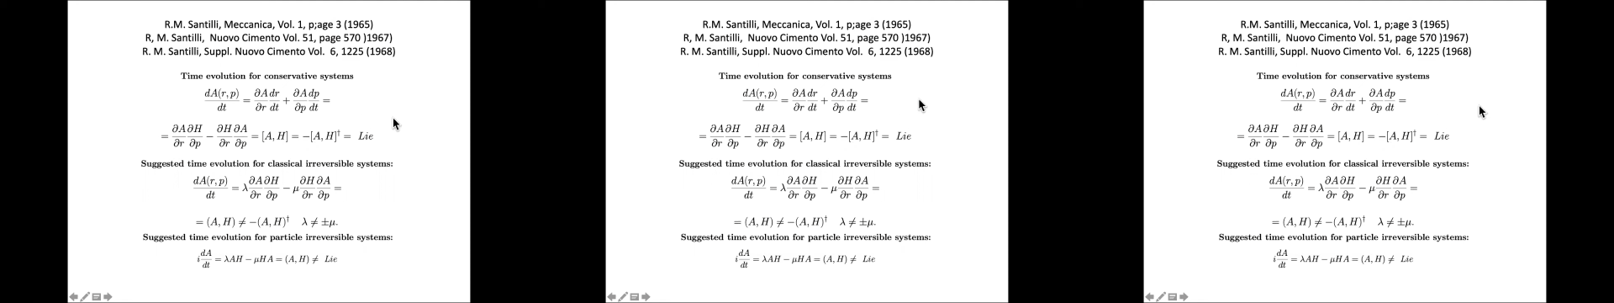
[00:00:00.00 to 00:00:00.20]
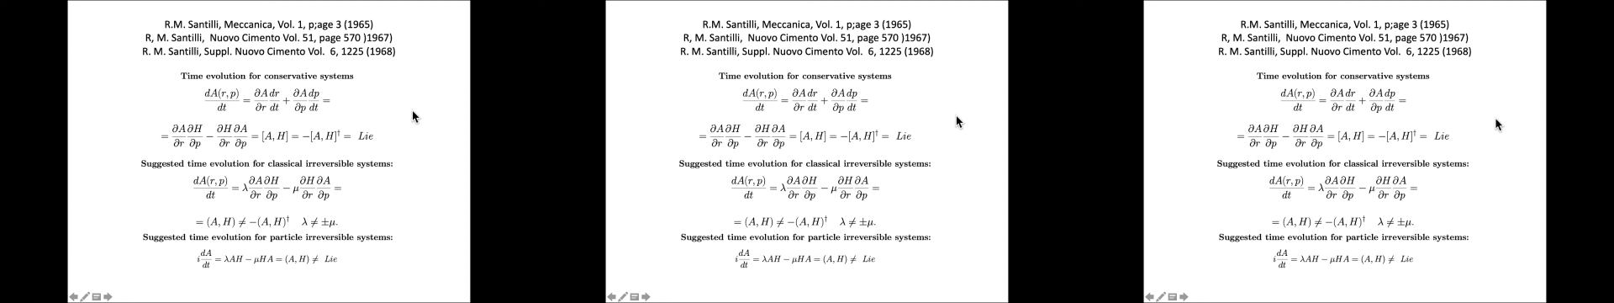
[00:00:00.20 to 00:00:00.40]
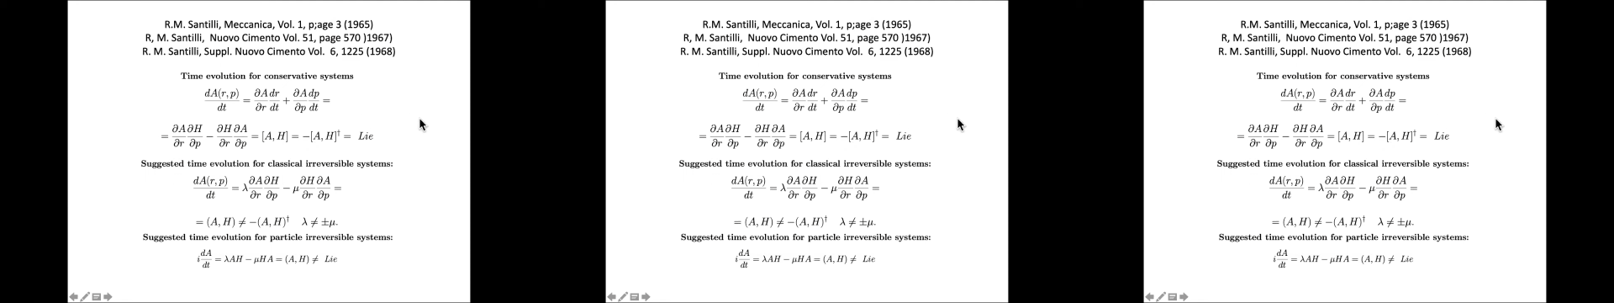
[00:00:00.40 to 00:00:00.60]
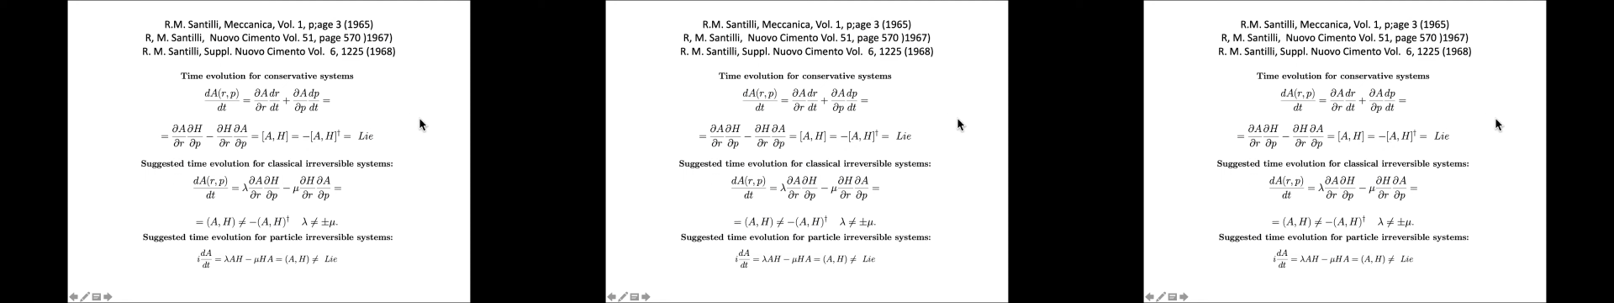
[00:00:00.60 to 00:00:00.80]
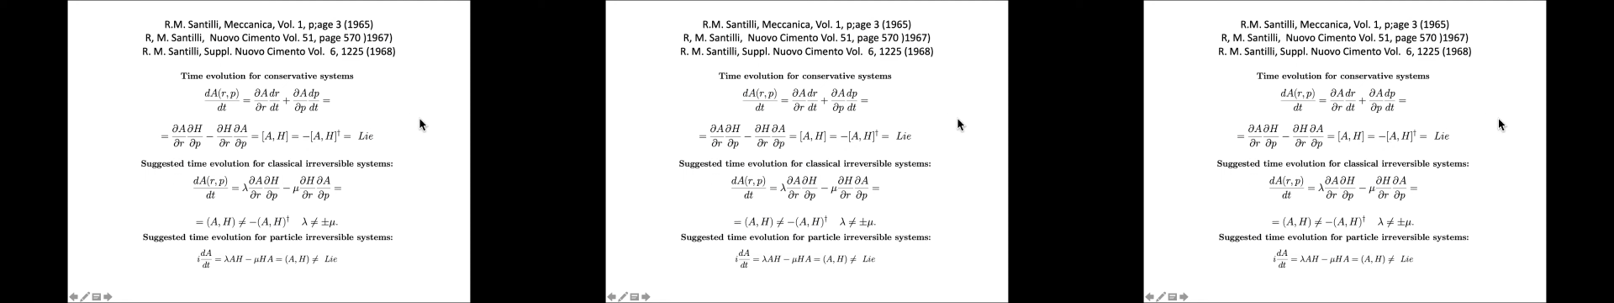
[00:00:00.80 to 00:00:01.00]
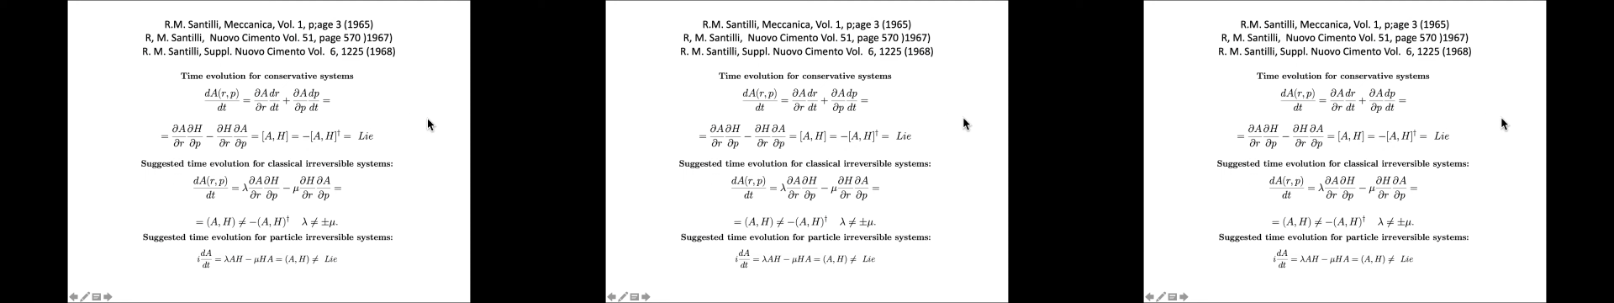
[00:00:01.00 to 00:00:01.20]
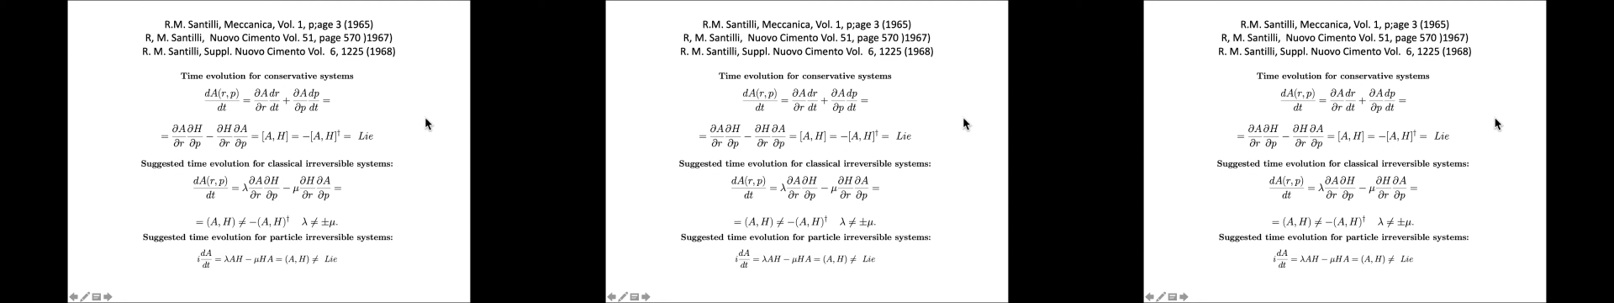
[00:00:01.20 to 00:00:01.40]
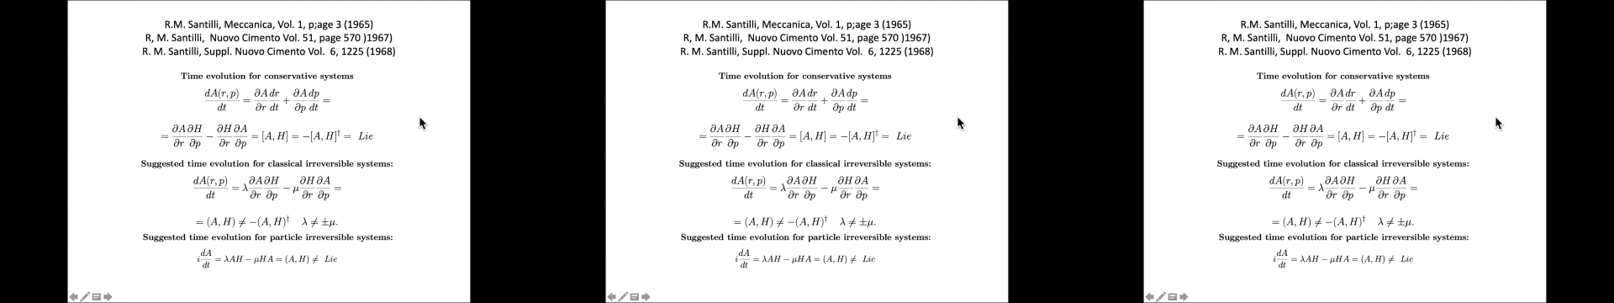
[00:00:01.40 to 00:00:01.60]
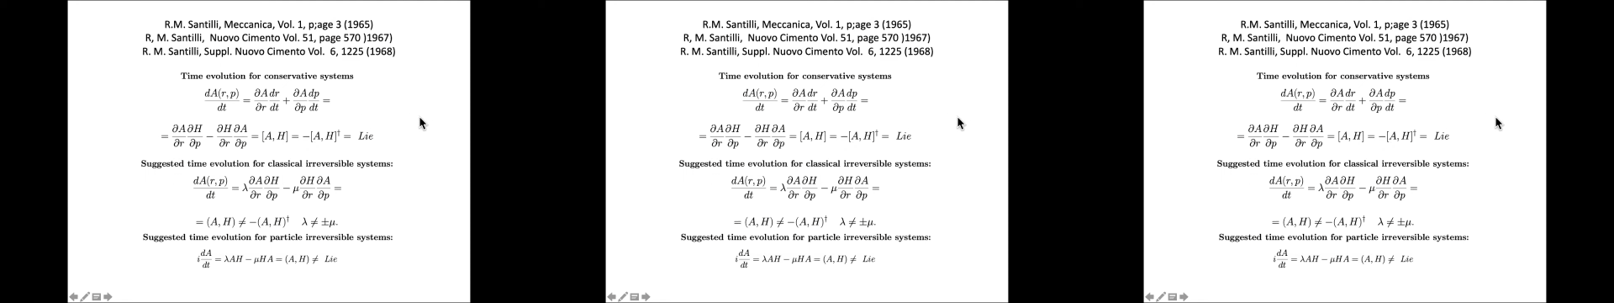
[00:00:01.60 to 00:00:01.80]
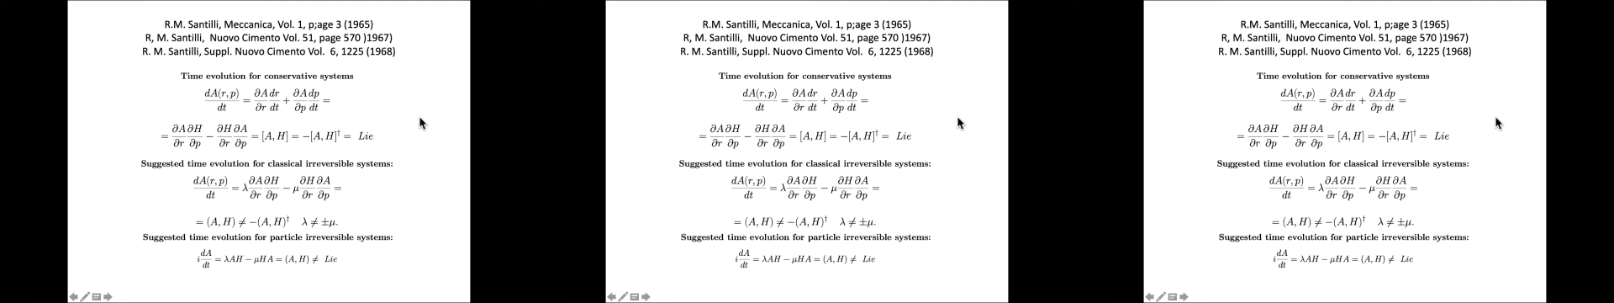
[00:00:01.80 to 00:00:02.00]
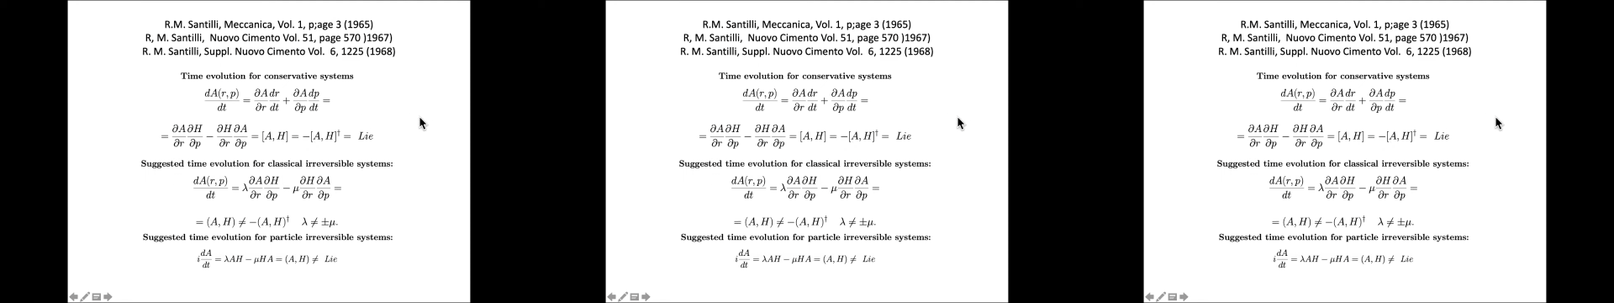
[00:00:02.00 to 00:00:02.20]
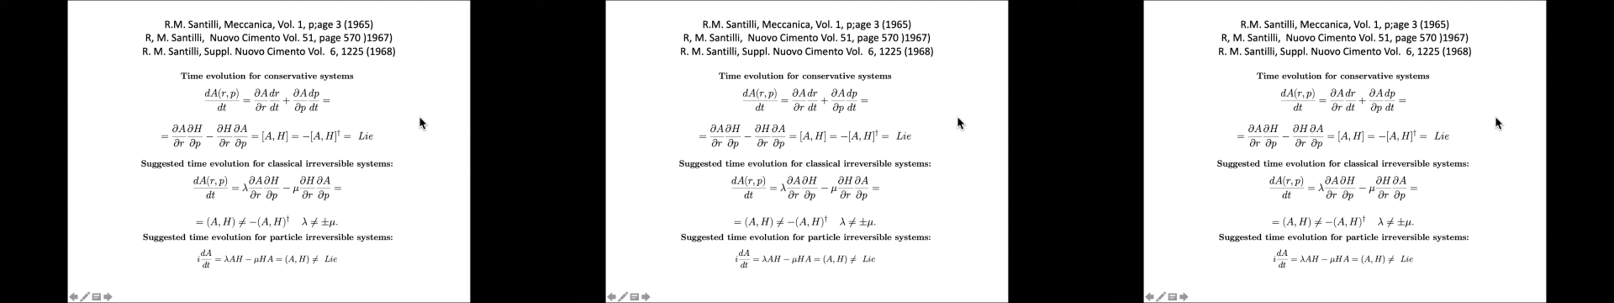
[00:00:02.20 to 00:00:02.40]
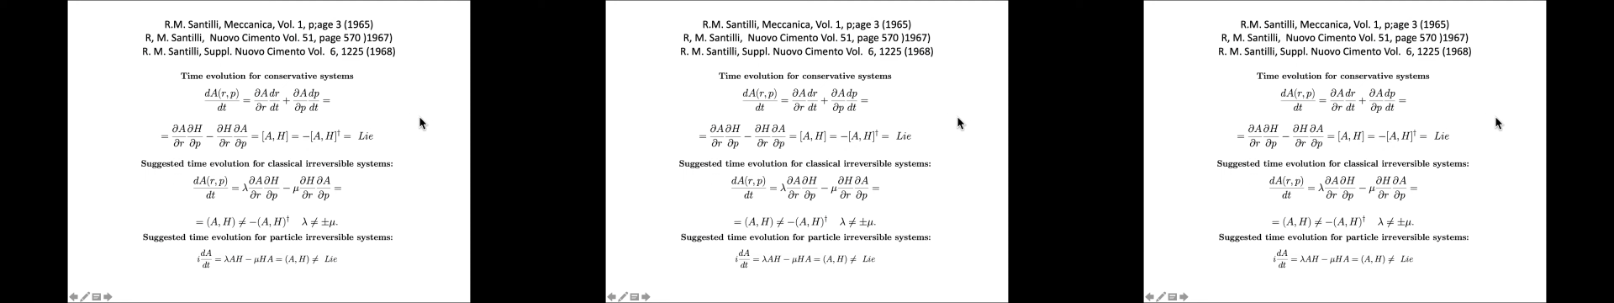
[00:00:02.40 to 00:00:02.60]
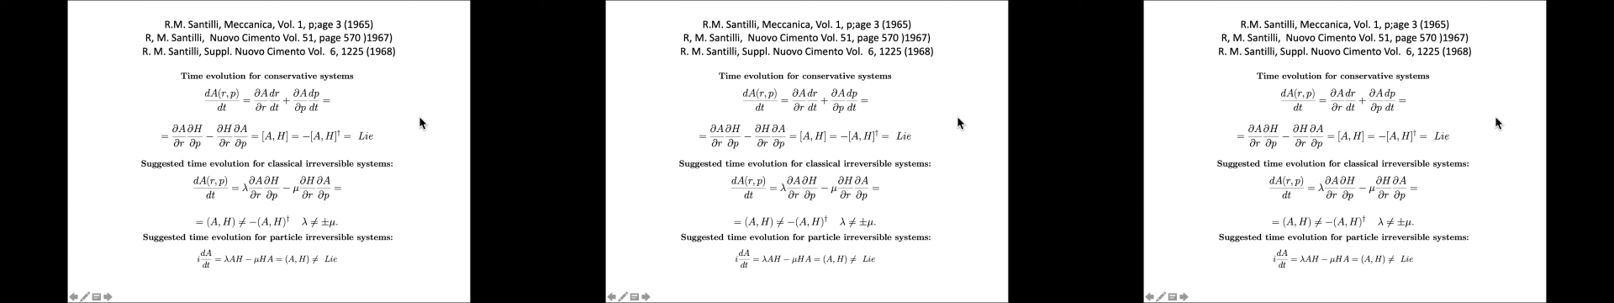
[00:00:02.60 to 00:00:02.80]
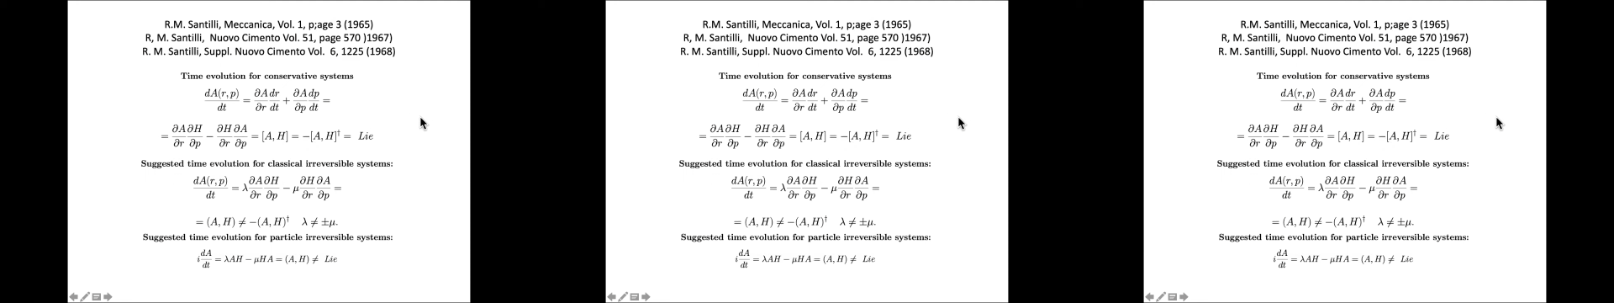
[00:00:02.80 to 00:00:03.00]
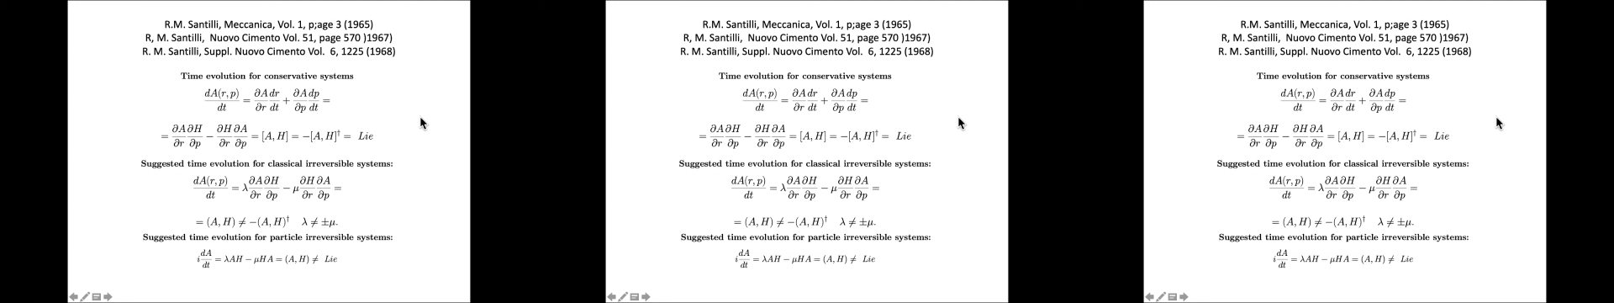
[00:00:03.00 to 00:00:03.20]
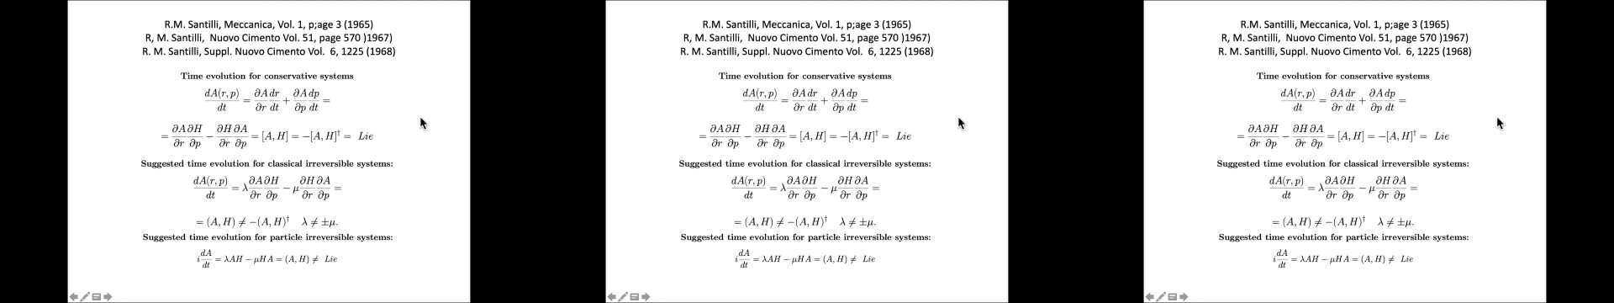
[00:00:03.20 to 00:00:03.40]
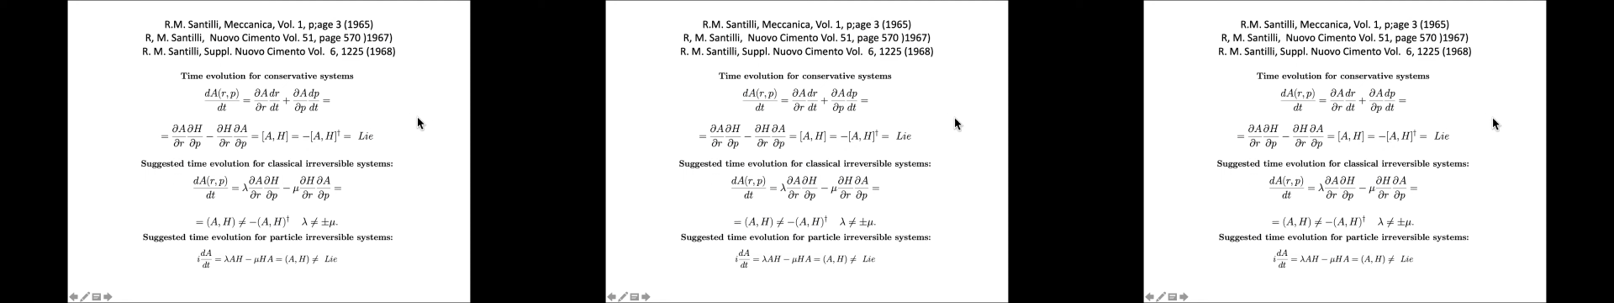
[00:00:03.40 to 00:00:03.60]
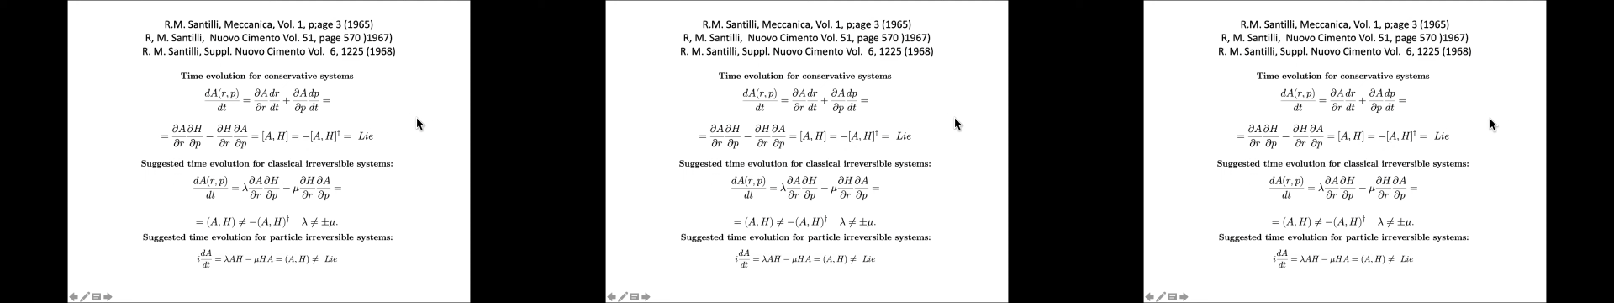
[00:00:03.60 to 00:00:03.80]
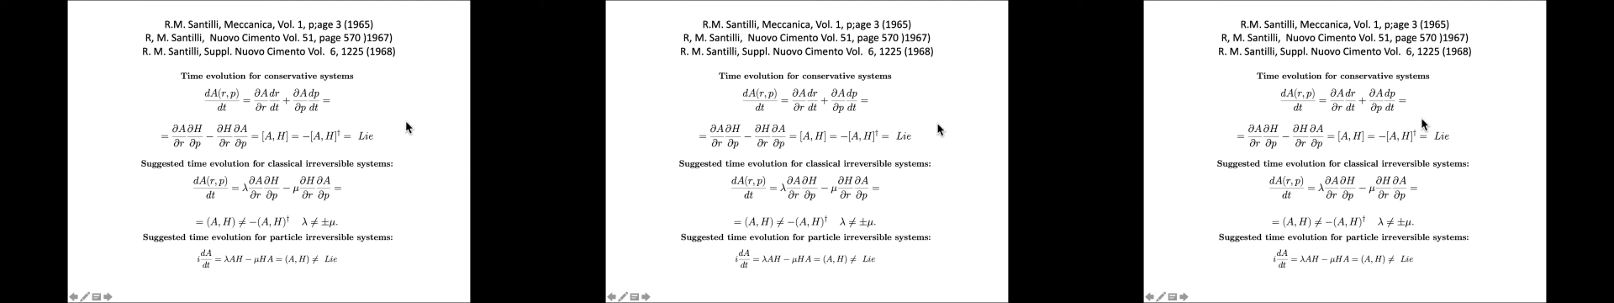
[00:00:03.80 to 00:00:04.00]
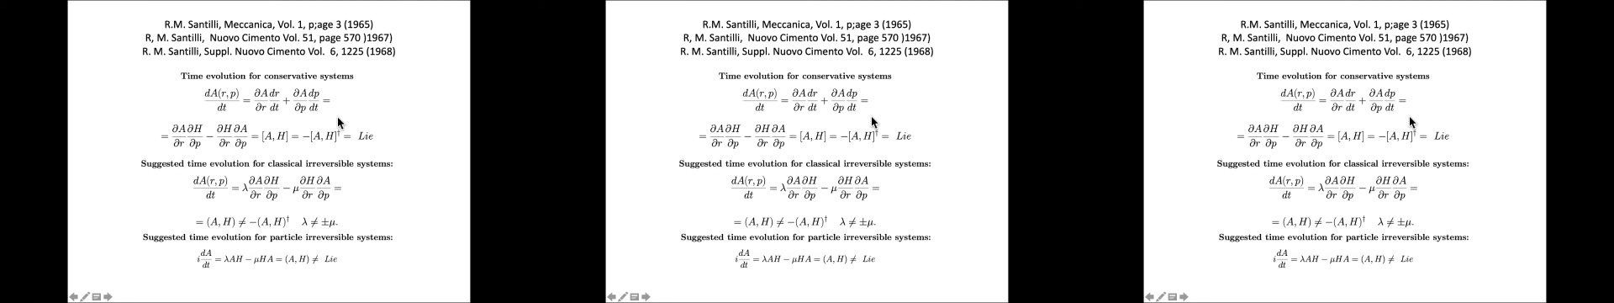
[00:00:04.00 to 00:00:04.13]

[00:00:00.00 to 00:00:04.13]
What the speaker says: (no speaker visible)